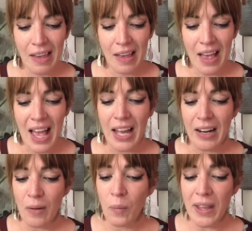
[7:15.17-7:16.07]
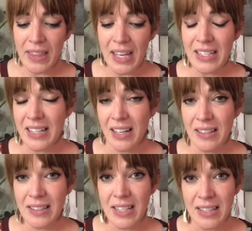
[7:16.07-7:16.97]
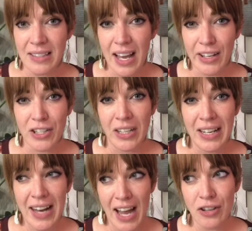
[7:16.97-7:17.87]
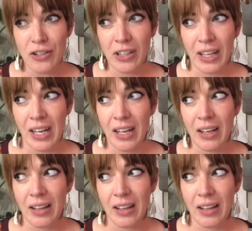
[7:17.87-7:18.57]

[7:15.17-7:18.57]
And one thing it does is actually naturally